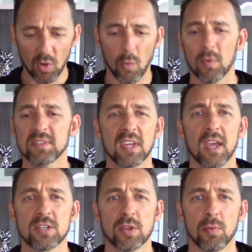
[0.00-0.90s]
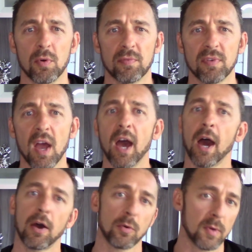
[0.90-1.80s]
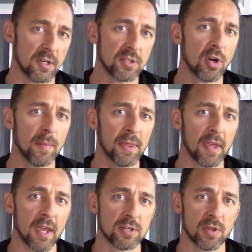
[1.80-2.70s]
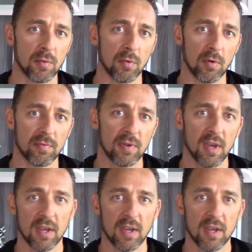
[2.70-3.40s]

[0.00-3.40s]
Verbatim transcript: what's the age of the roof? How do we determine the age of the roof?